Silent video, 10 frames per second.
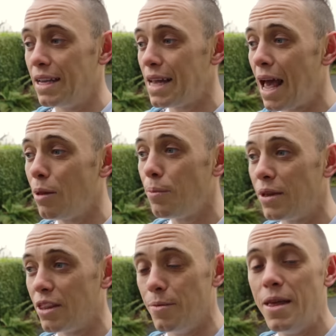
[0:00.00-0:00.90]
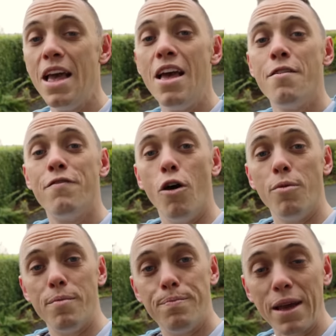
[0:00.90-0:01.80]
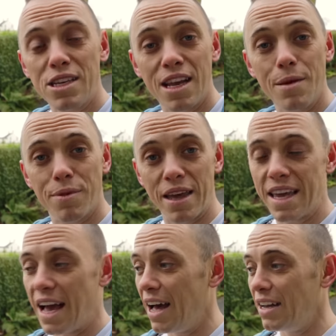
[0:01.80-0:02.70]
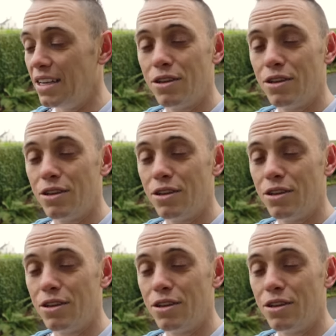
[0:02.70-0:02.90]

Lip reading: It's helping them form the best shape they can,